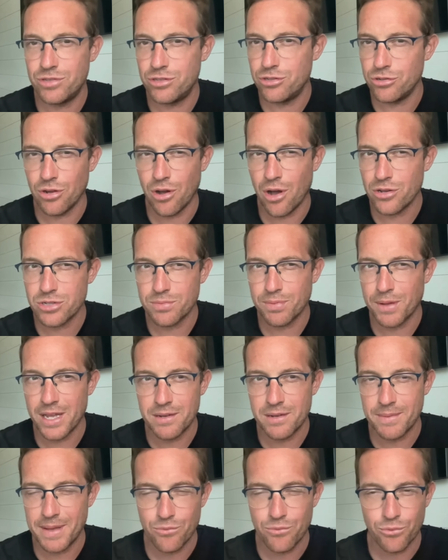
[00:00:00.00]
Do you know how supply
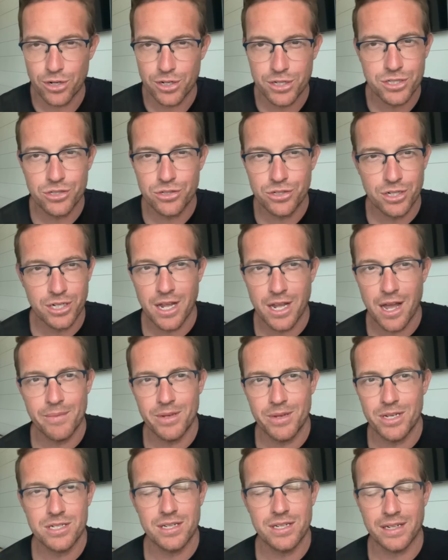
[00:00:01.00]
and demand works, you dirty
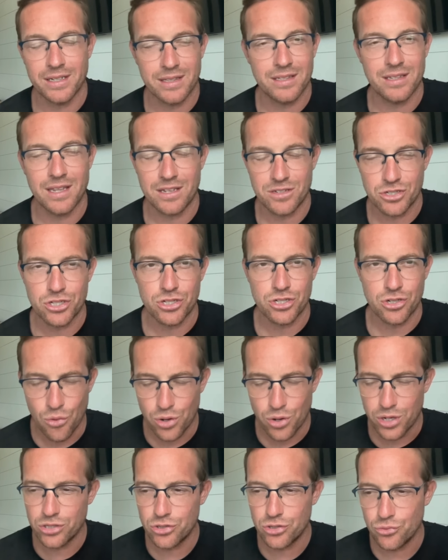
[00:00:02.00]
communist? Like that's just
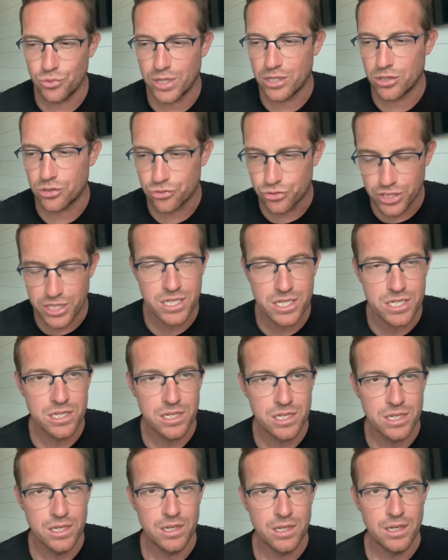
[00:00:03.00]
going to increase
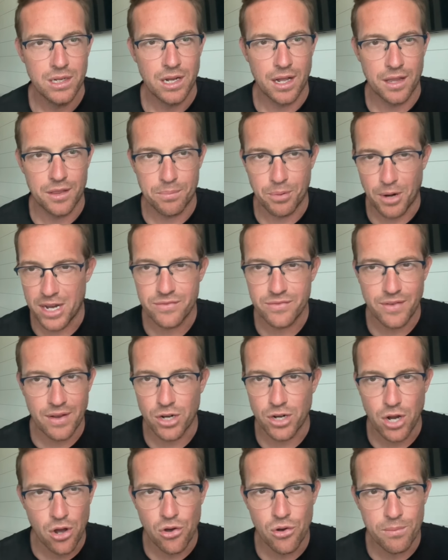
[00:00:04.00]
uh, the price of
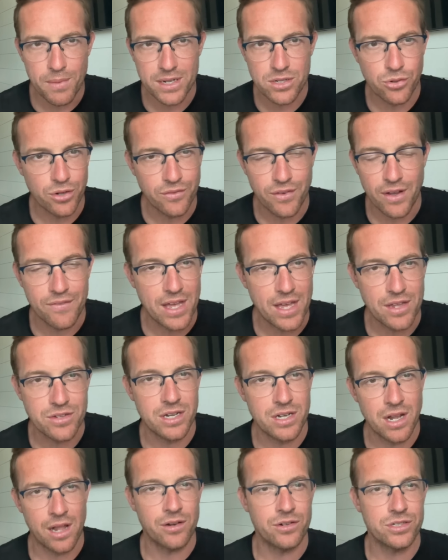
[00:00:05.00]
every home by twenty five
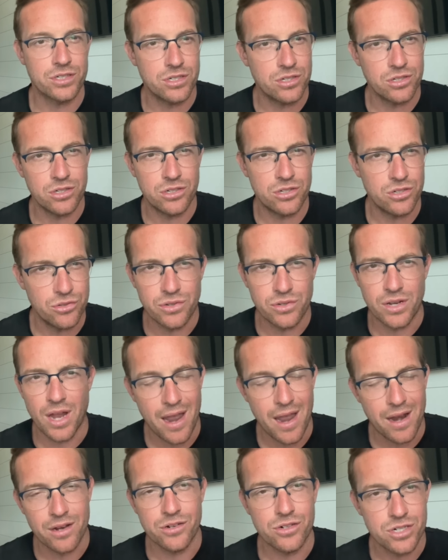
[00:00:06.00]
thousand dollars. Do, do you
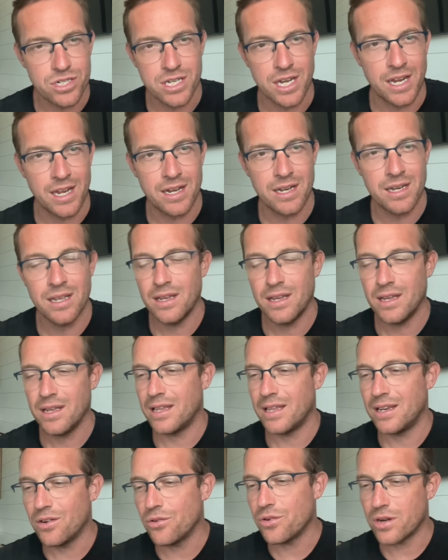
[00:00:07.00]
not understand?
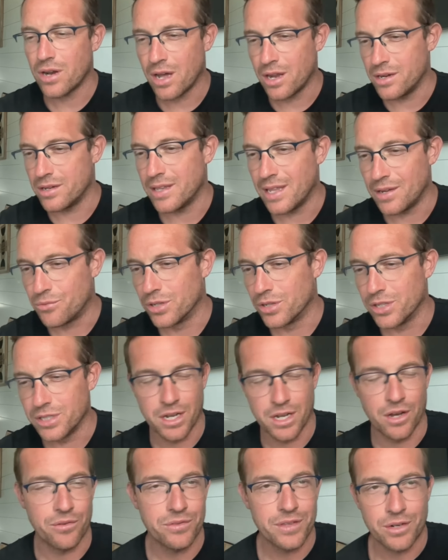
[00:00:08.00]
They don't. Um, they really
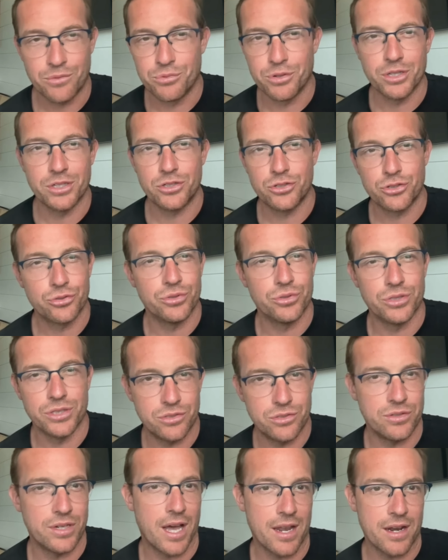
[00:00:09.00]
don't. They really truly
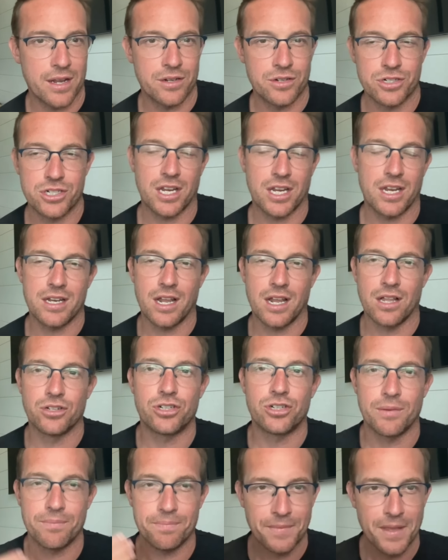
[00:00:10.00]
do not understand. Donald
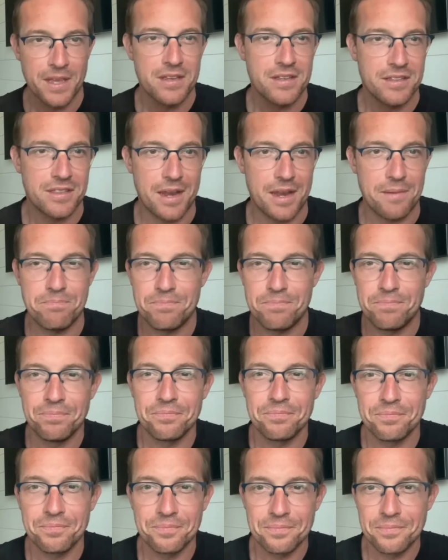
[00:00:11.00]
Trump then
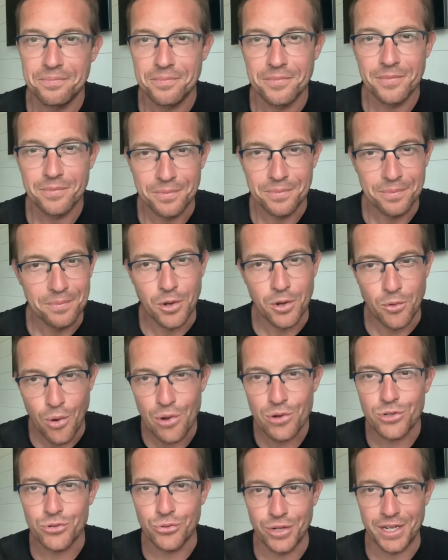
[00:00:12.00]

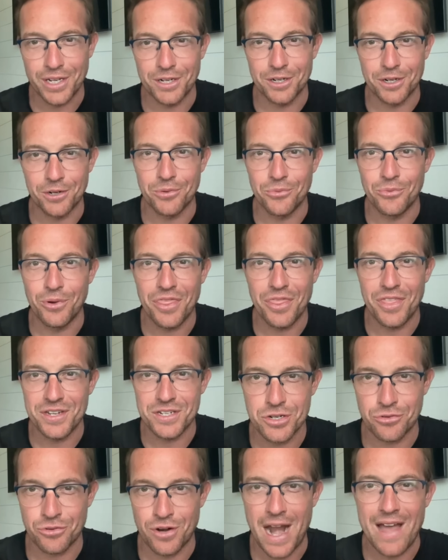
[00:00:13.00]
quote tweeting her with
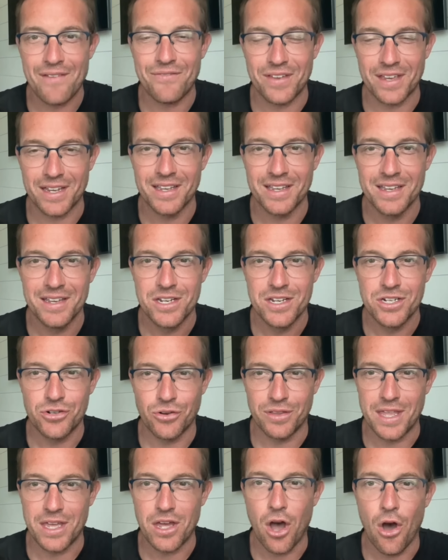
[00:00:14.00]
graphic
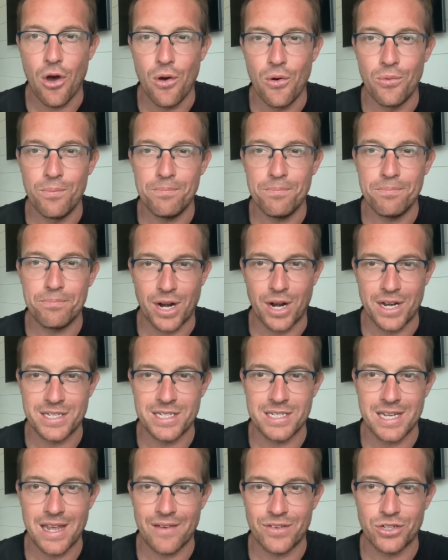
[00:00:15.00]
showing that home
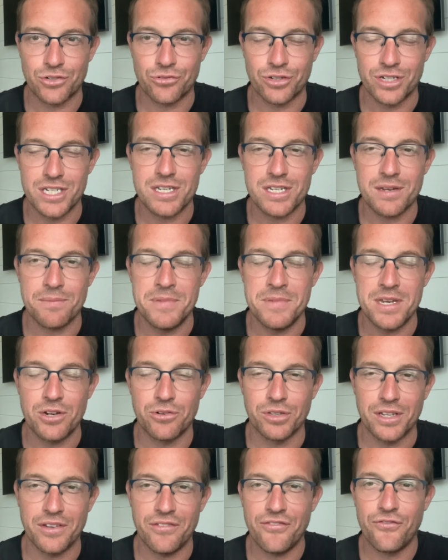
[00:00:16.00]
prices have increased
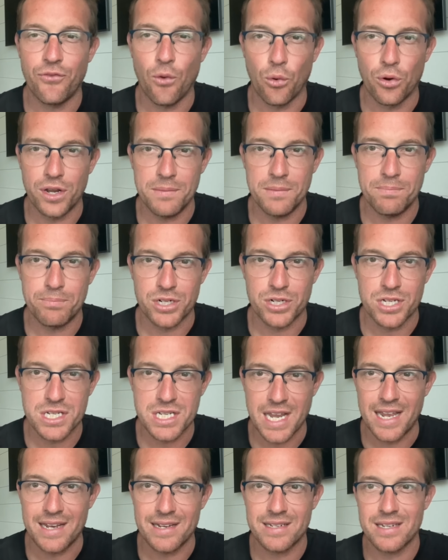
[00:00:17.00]
nearly
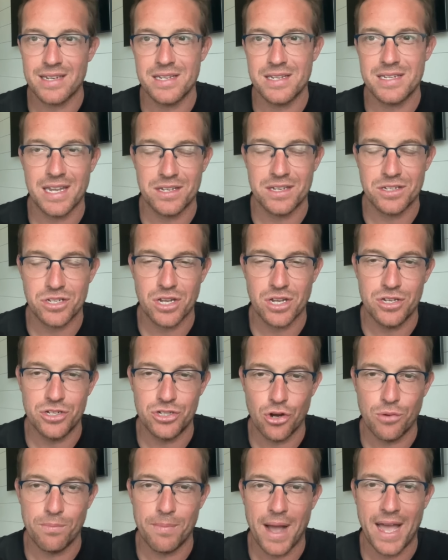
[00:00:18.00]
40% since
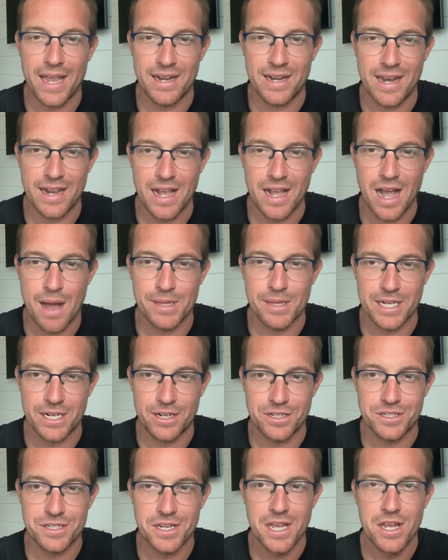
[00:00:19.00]
Joe Biden and Kamala
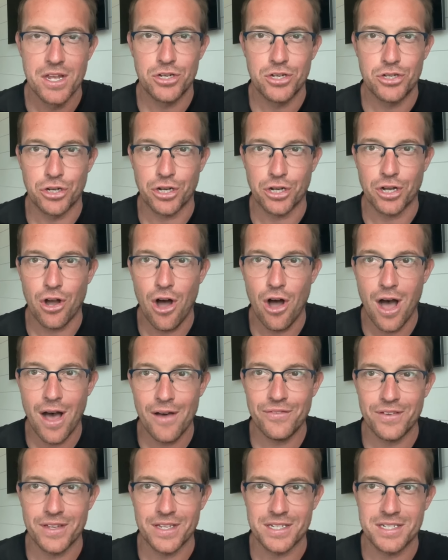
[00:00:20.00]
Harris took
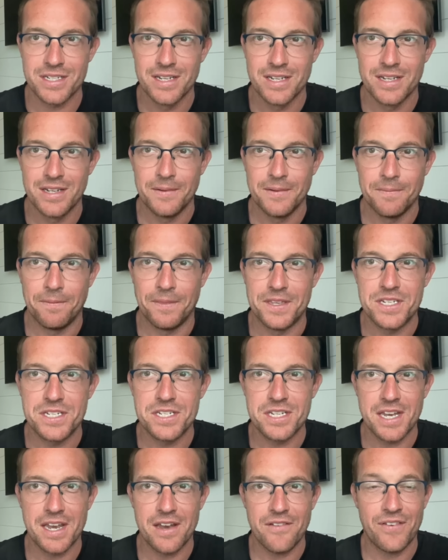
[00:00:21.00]
office. This
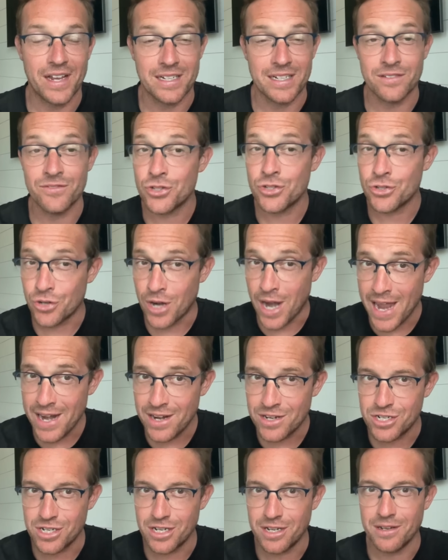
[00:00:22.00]
is an effective
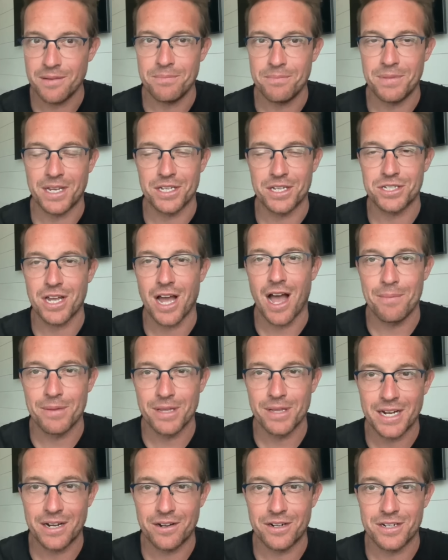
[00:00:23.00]
strategy because
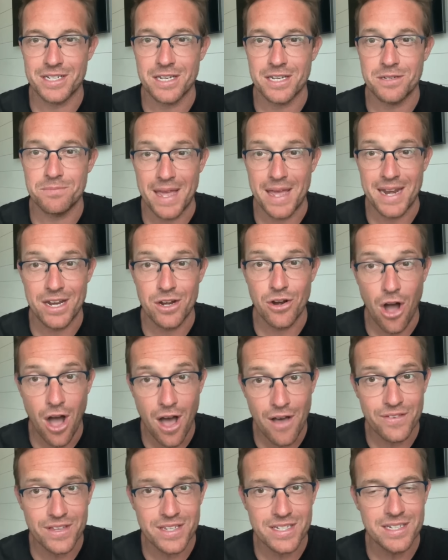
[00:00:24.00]
Kamala Harris has been in
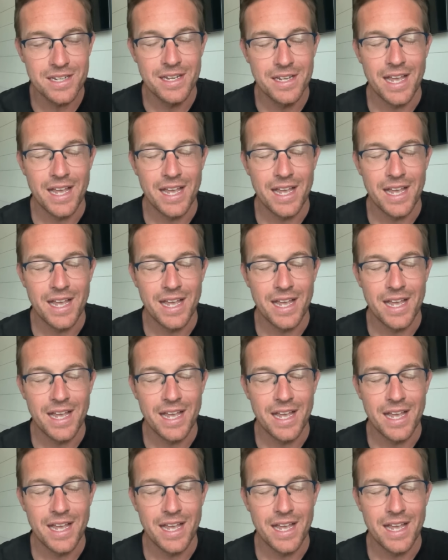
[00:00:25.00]
office.